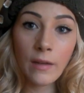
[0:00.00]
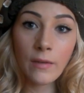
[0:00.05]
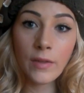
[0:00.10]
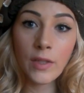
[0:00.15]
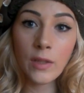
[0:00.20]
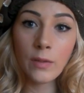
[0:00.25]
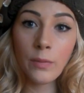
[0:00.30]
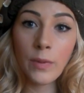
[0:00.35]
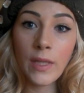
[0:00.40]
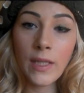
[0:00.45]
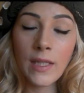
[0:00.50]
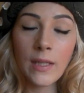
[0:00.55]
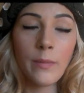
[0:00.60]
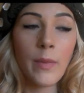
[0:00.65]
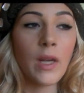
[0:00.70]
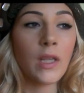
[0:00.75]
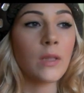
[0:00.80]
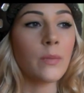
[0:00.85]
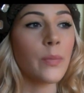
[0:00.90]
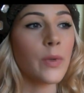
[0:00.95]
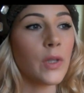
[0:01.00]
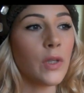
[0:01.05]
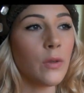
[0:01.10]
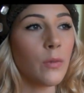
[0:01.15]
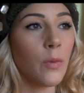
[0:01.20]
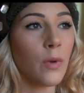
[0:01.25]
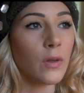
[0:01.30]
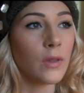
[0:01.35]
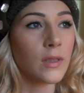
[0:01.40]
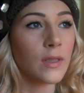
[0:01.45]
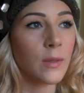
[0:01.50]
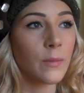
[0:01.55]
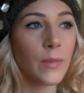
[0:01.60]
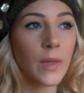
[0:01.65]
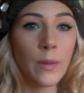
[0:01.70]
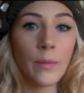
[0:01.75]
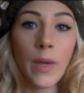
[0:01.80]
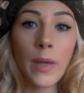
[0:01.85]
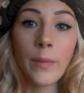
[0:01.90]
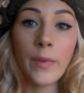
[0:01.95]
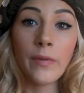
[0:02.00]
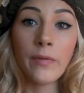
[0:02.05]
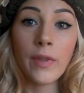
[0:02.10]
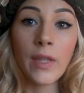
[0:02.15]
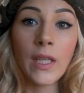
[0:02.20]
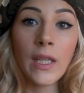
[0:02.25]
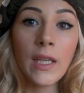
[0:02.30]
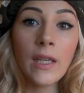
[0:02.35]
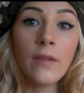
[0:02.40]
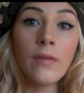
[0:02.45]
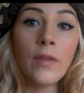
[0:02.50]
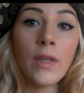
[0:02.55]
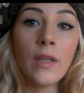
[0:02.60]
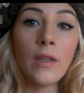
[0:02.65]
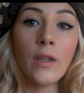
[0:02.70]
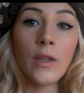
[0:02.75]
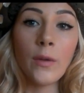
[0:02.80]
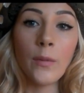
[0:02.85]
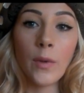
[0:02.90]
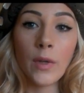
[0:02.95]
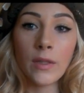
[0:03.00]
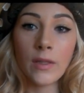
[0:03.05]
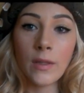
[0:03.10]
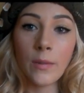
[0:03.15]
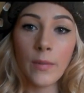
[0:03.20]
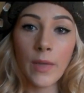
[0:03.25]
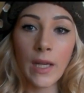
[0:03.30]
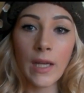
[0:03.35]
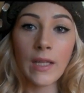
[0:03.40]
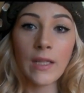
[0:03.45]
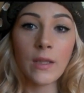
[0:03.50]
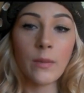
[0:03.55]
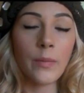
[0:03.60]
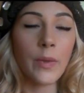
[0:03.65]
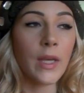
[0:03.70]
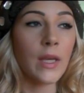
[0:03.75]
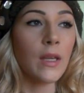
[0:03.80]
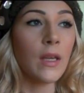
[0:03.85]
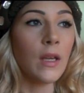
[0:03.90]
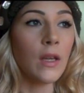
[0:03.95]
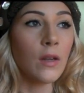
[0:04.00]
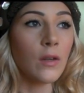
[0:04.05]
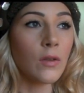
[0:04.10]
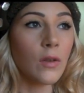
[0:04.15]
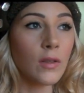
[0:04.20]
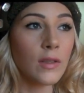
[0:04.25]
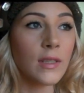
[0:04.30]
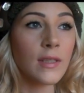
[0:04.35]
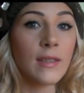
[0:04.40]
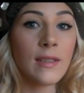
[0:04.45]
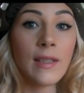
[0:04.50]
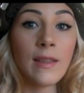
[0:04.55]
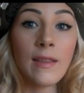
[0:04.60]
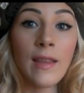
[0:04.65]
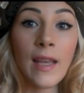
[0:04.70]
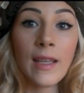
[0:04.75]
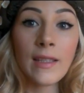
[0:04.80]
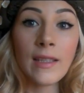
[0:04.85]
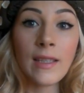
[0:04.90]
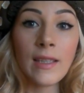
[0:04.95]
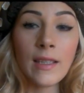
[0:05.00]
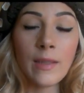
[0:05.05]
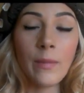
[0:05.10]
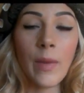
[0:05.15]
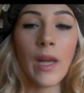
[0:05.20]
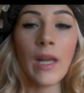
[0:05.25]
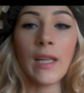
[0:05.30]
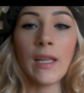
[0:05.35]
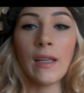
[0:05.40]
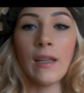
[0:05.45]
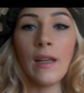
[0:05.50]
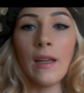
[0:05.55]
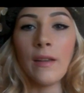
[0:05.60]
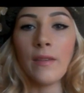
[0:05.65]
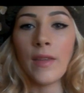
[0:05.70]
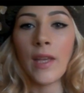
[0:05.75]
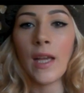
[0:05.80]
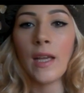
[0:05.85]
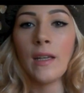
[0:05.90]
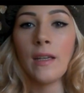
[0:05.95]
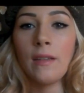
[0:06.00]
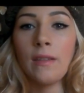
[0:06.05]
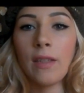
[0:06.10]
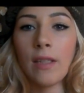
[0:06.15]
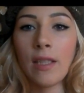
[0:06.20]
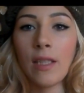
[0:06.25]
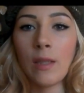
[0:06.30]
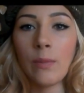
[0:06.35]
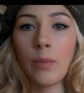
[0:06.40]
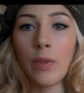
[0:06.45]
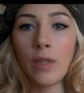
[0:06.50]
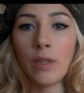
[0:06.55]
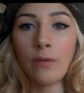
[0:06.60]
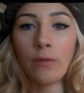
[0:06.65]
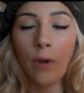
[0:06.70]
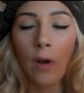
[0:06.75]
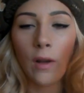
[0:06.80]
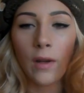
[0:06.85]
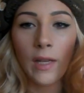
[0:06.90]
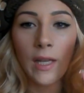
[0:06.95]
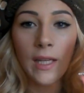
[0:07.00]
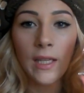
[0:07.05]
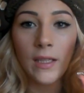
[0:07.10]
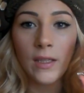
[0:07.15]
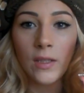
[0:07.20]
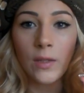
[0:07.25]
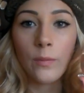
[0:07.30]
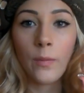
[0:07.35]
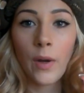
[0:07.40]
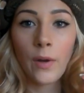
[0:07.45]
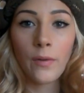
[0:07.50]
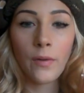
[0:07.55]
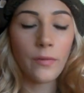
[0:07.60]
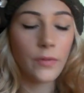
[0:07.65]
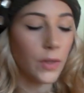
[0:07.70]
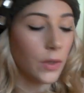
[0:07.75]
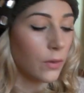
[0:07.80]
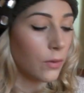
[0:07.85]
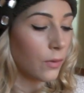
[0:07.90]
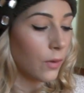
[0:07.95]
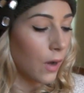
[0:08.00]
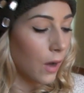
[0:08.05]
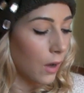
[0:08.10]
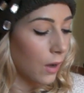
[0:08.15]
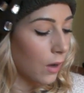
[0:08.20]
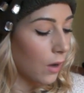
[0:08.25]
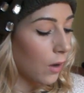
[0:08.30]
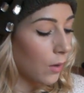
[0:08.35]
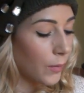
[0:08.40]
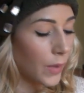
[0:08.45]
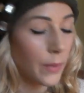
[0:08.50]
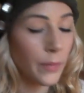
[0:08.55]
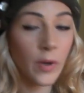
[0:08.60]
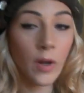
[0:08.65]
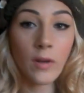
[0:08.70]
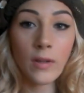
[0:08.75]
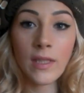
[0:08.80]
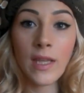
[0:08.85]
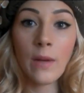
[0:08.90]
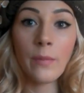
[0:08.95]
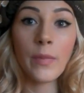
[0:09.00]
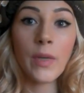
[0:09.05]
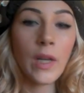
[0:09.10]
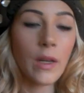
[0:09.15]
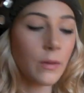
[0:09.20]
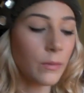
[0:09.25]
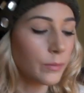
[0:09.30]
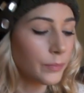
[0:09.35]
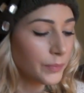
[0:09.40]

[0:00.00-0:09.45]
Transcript: of sweet smells, but you want something maybe for the evening, you want something a little bit not as synthetic smelling, then this is beautiful. I'll link to my review on my blog down below.